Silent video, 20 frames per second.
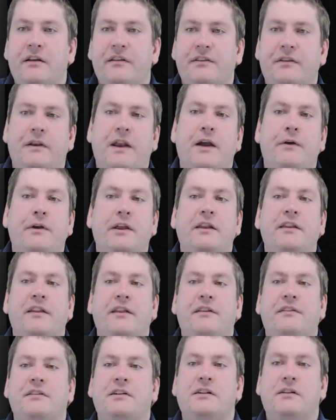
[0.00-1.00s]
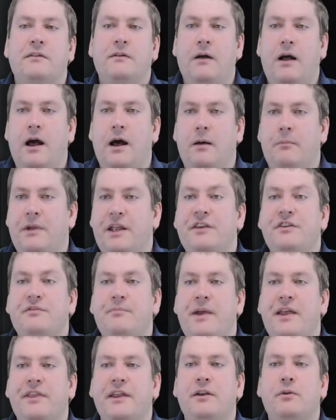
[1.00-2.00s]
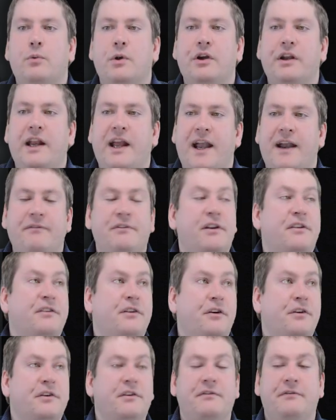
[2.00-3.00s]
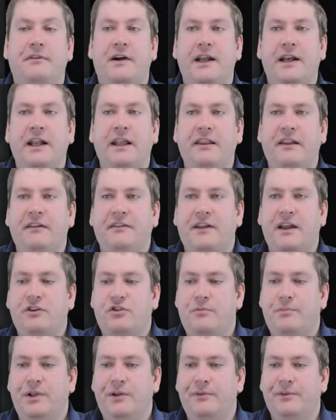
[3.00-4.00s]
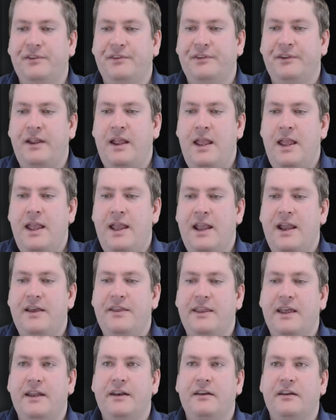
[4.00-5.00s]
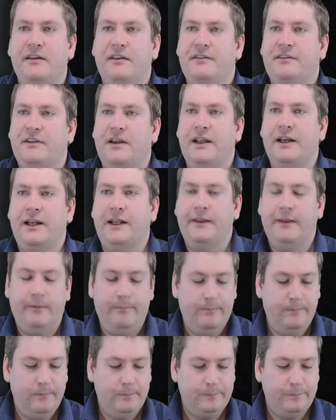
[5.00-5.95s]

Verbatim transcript: So now in this int method, we're going to have to start defining these attributes and then assigning them.